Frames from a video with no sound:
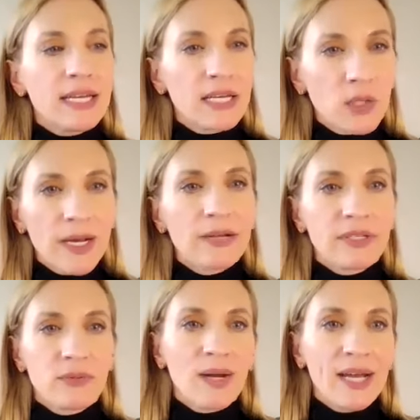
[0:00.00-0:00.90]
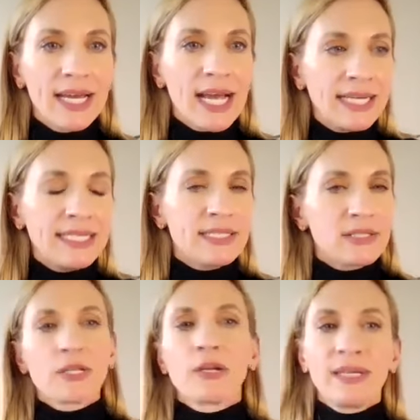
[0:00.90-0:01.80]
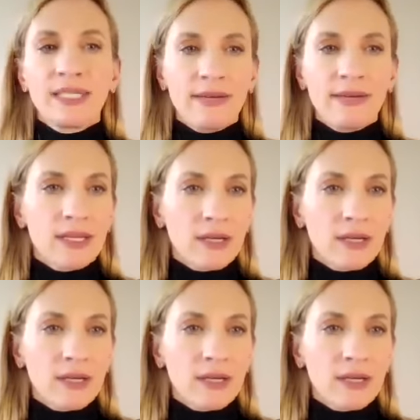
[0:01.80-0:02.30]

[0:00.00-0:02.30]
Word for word: in a grounded way, I need to start my day with